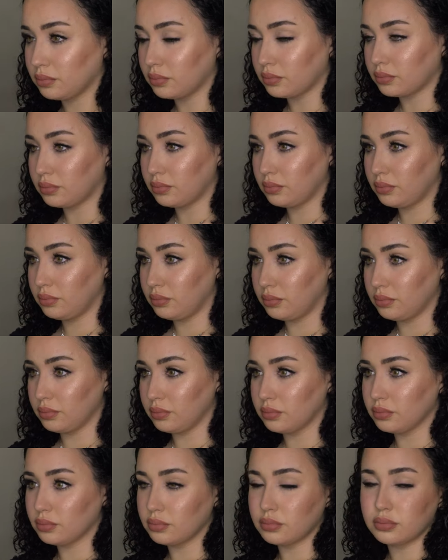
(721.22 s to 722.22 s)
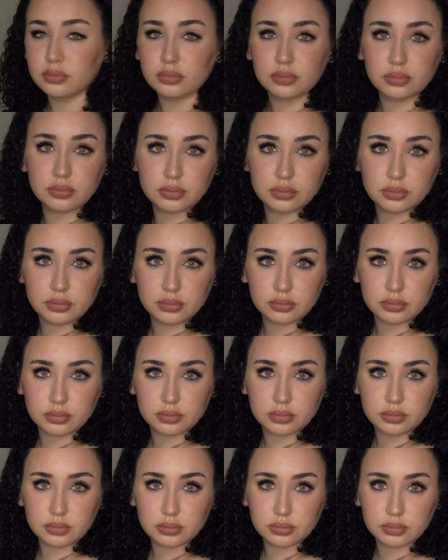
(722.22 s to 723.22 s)

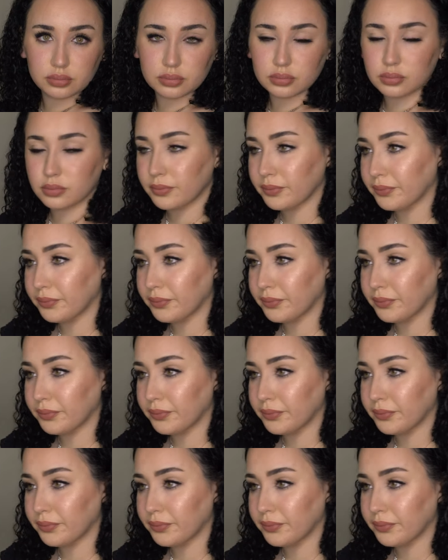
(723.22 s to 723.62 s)
No one is speaking in this clip.